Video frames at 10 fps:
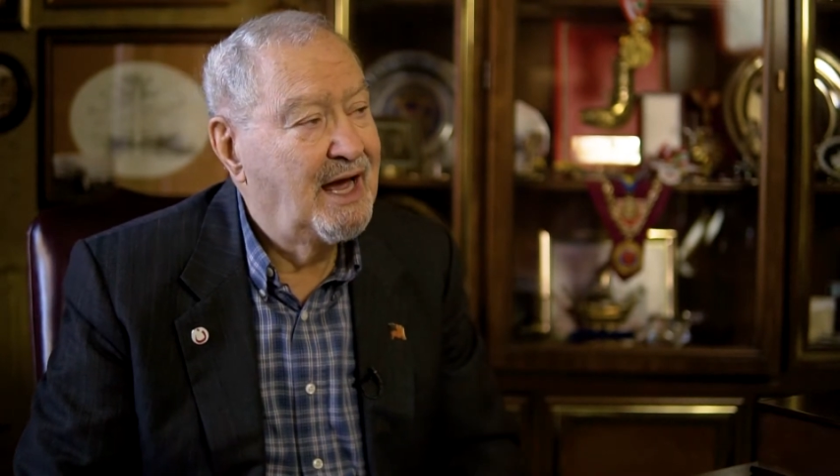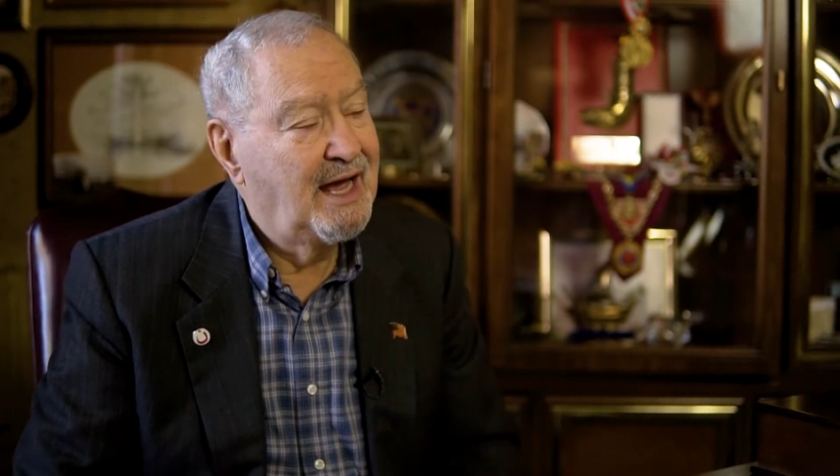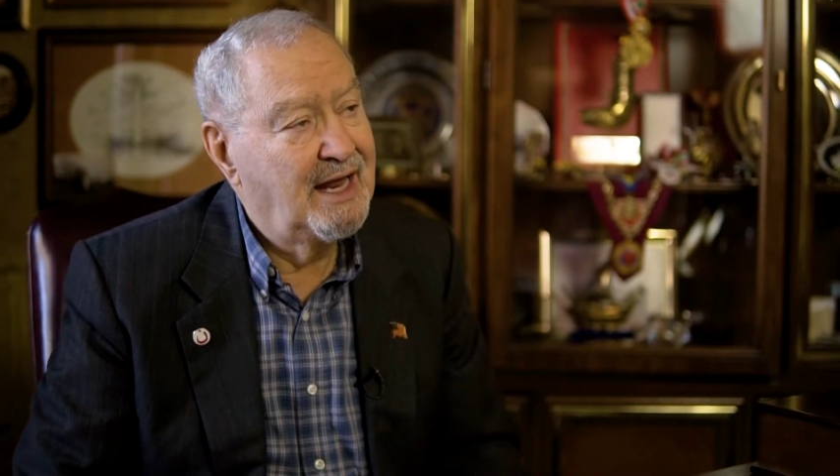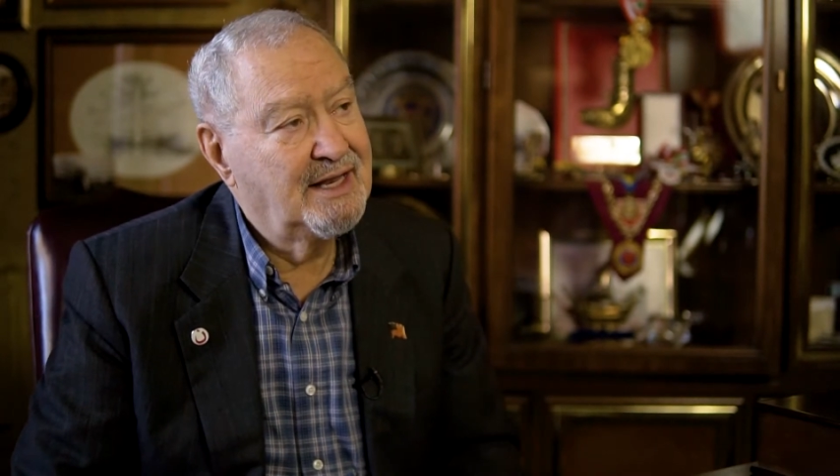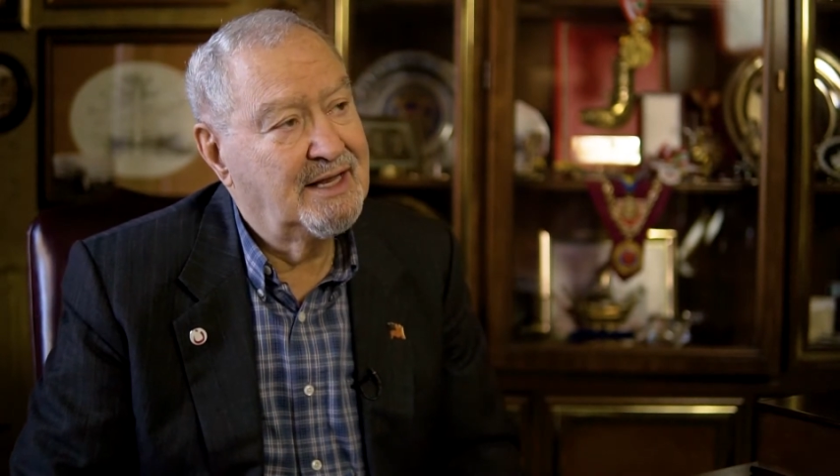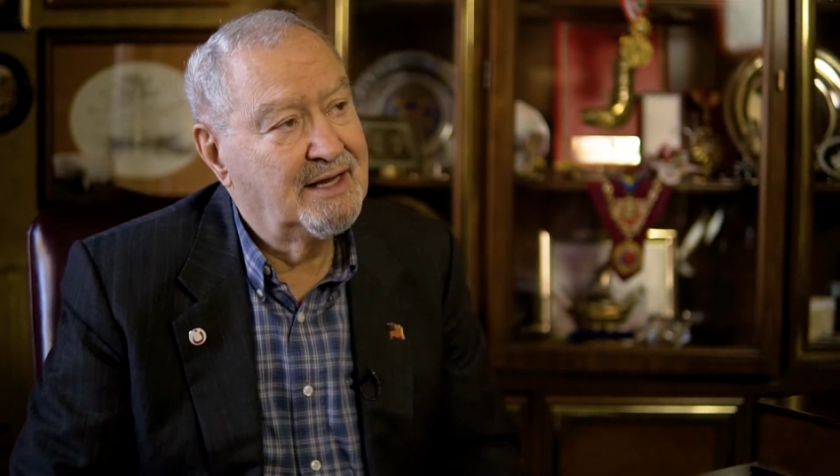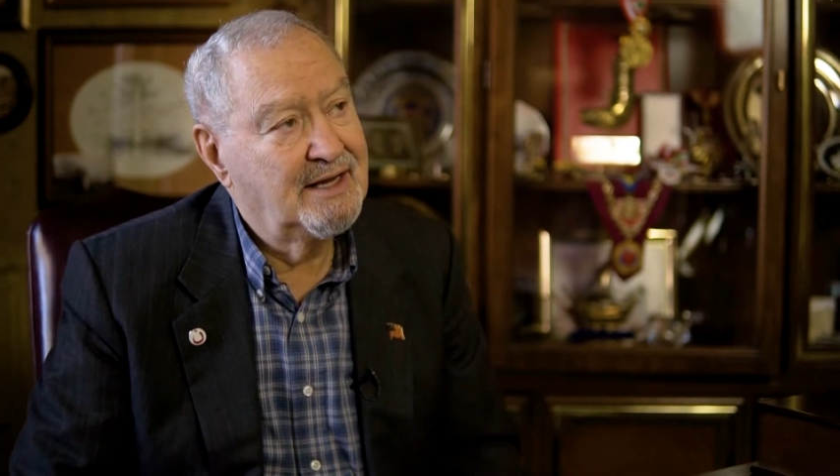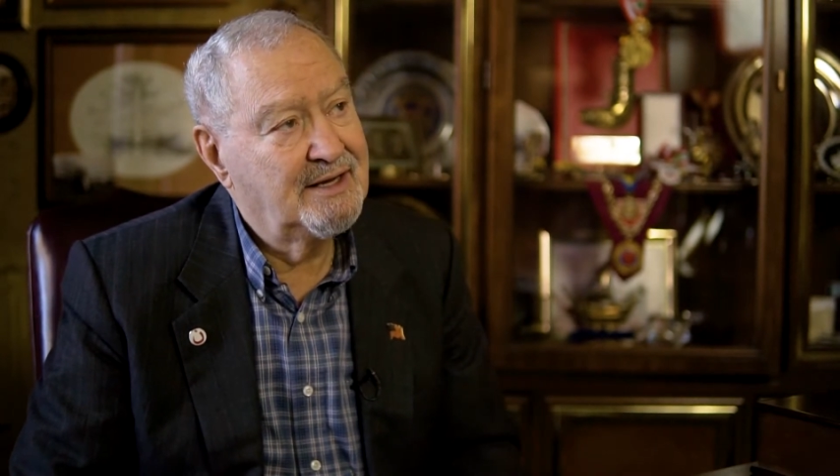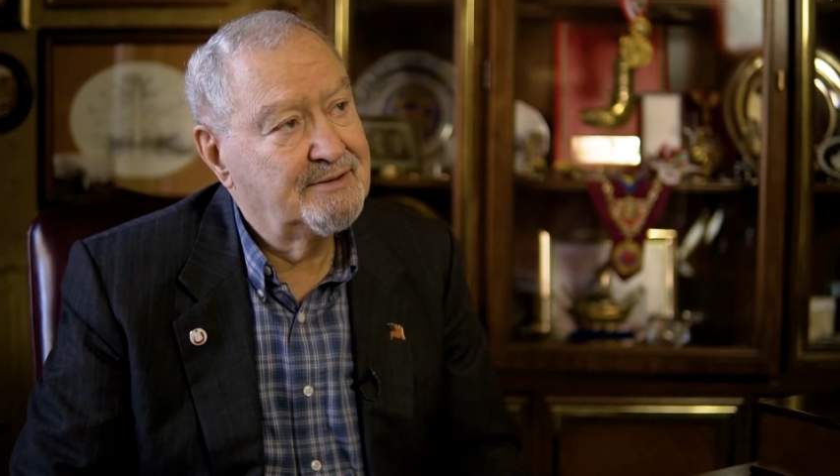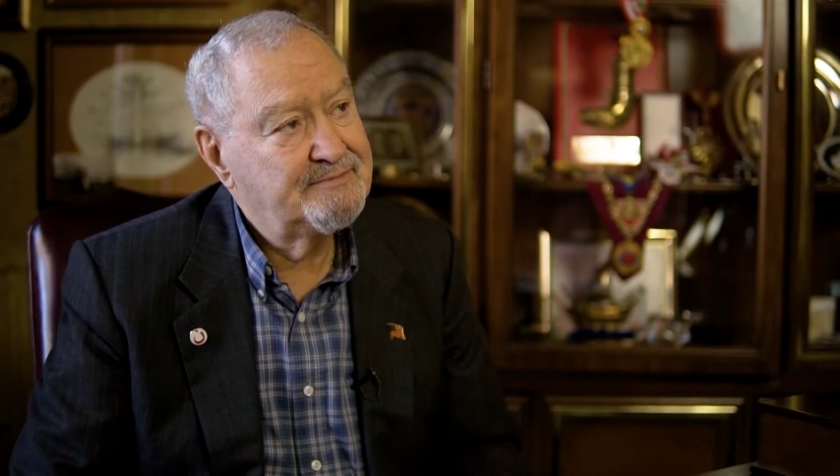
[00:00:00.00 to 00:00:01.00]
And
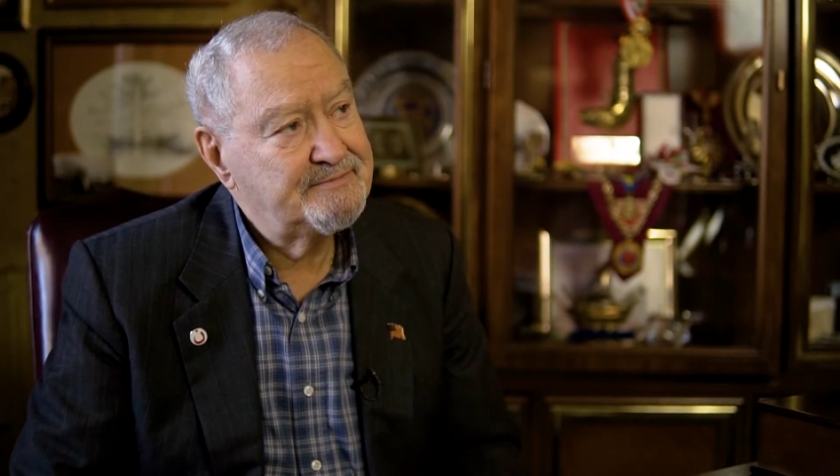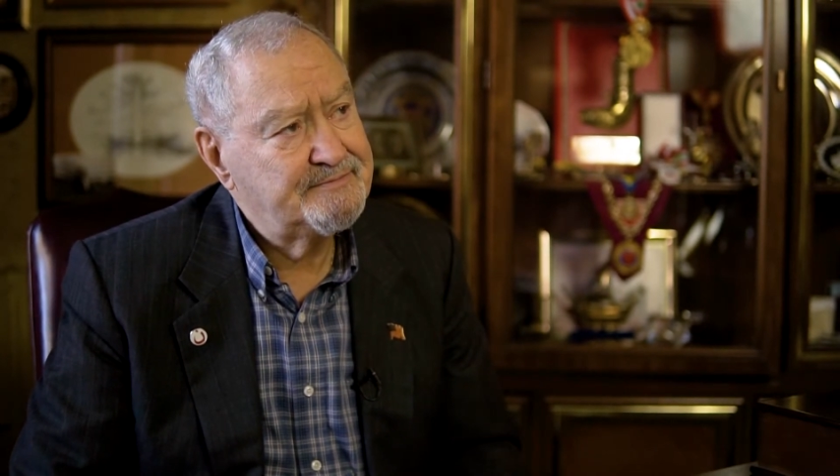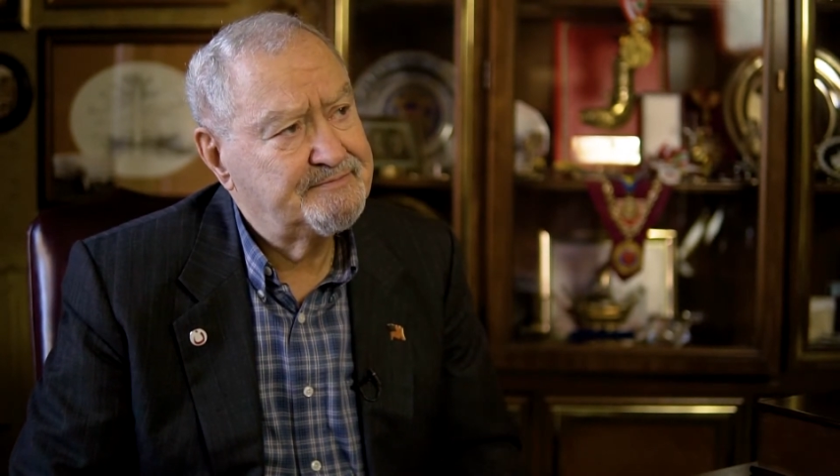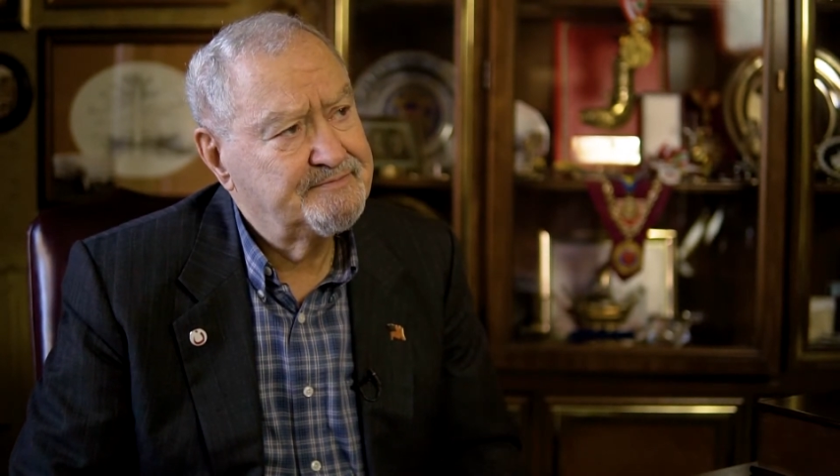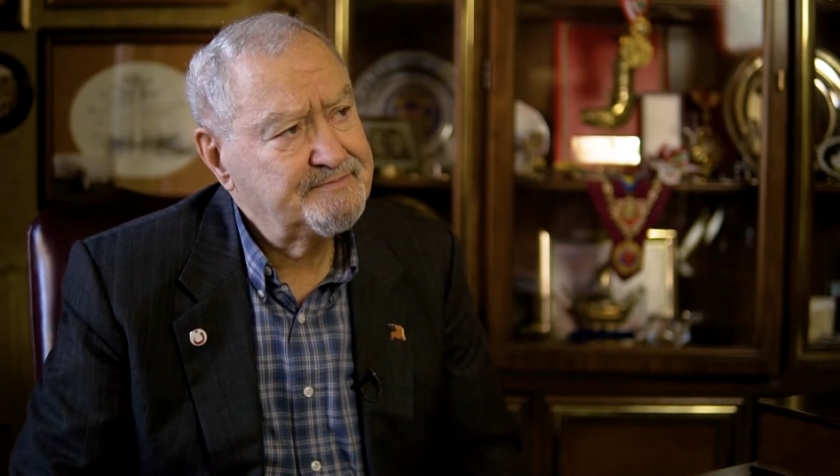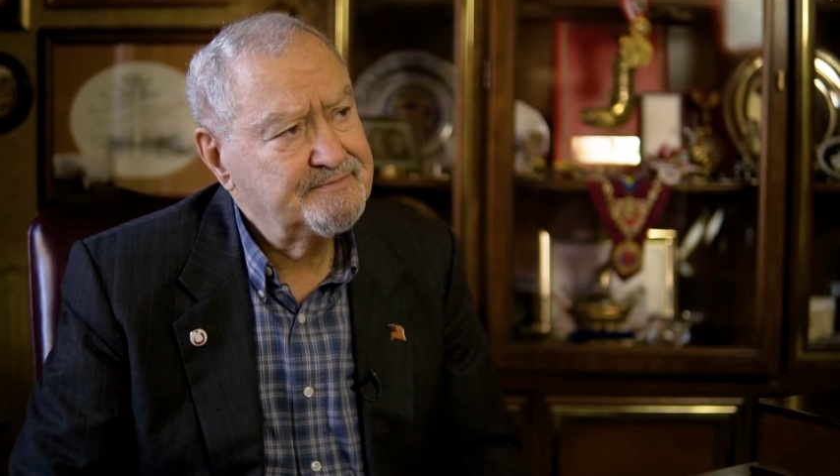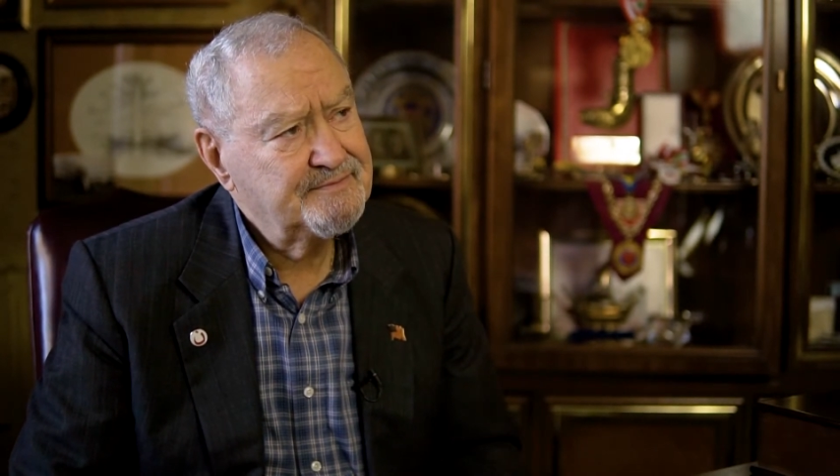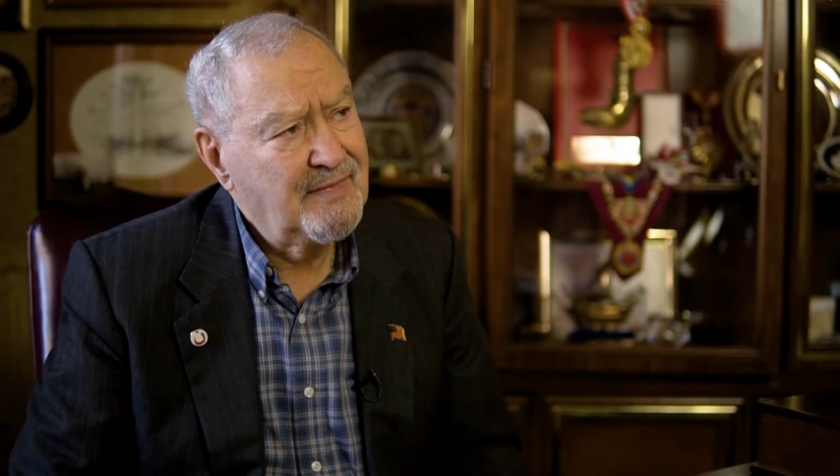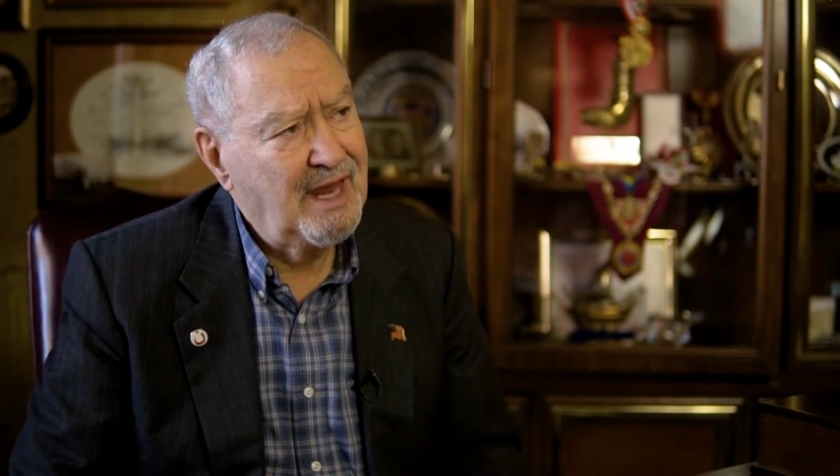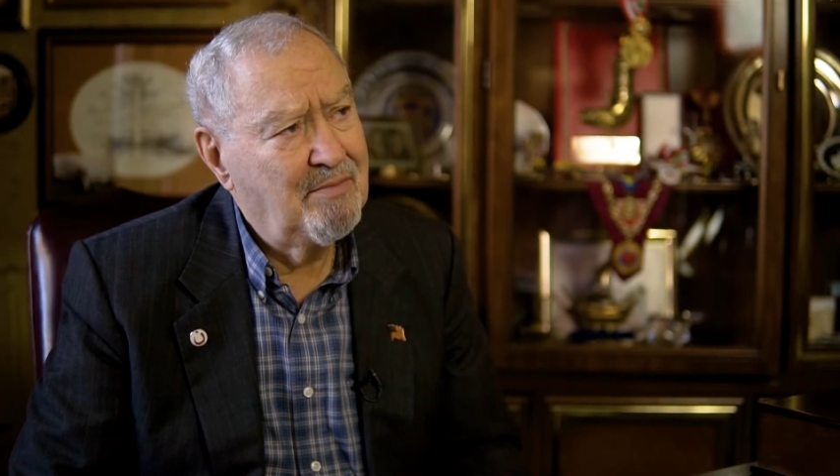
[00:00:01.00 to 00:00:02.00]

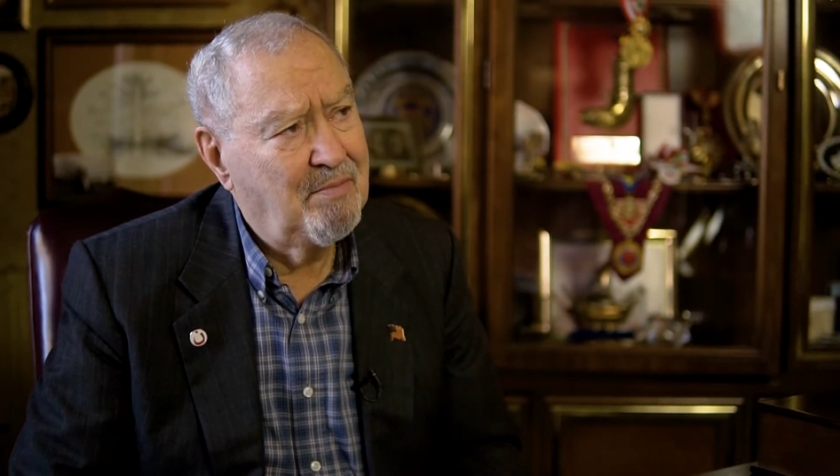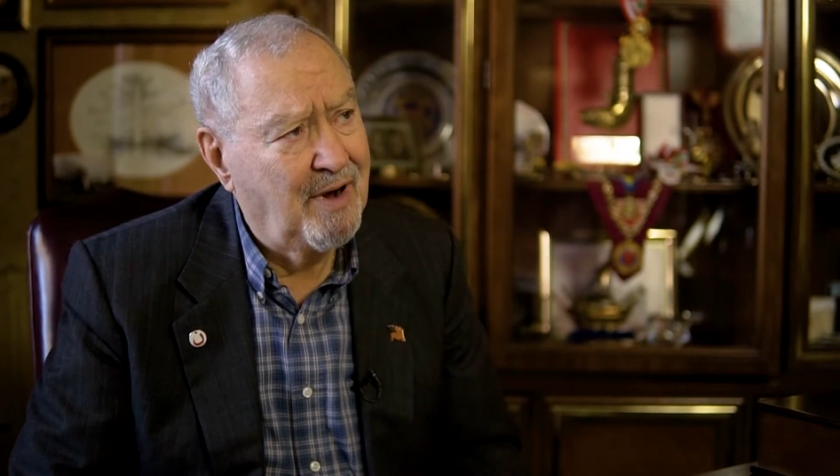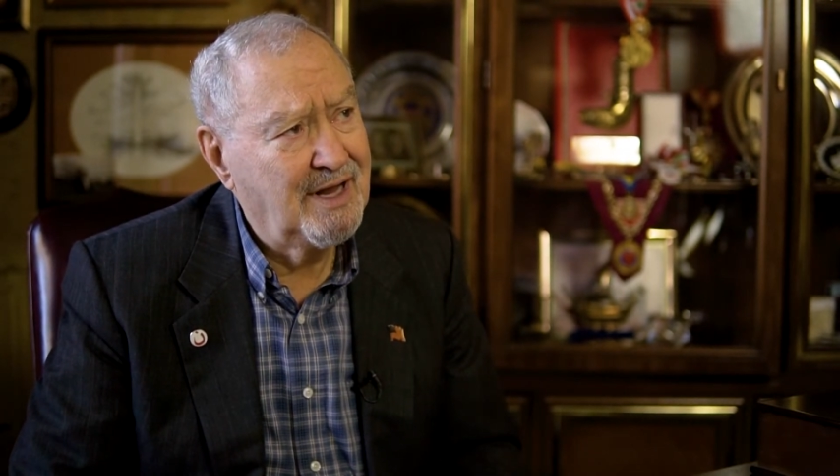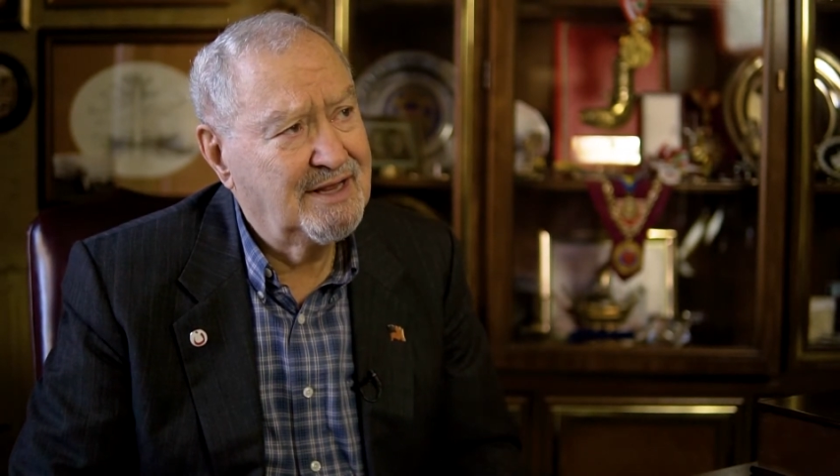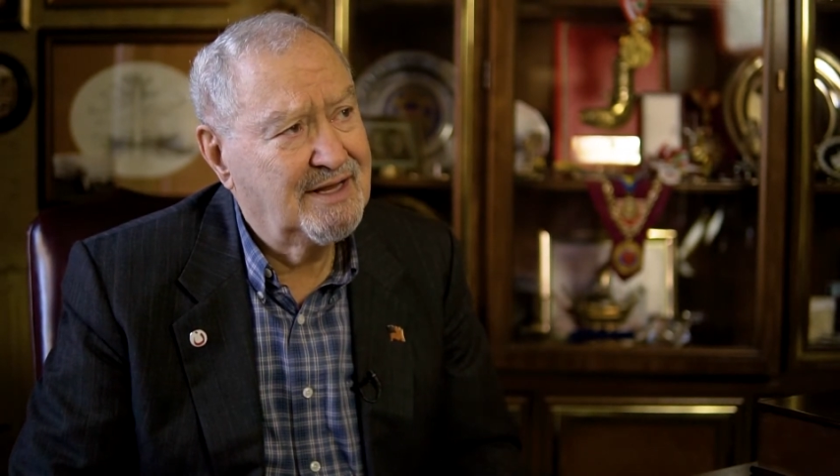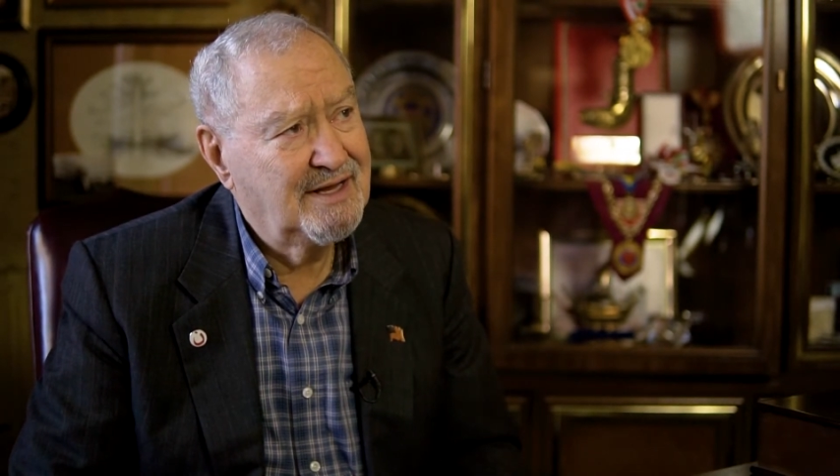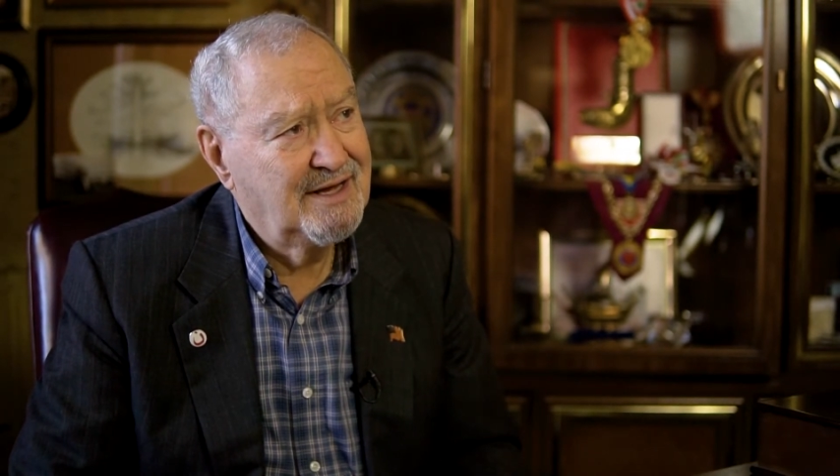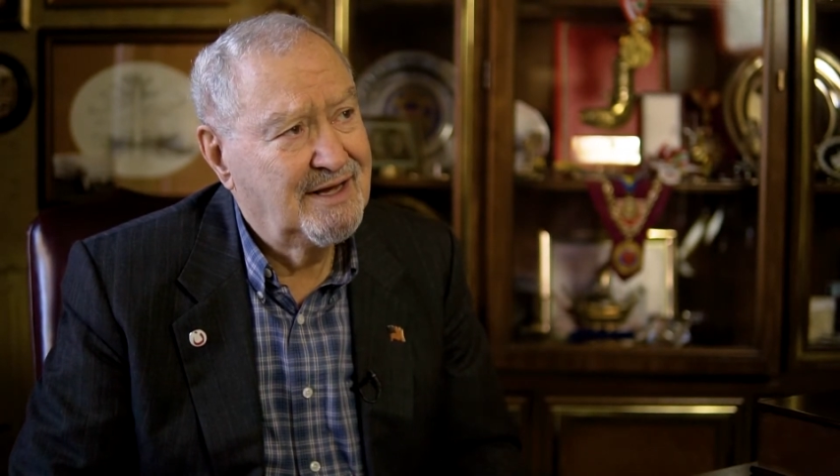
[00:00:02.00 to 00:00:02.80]
but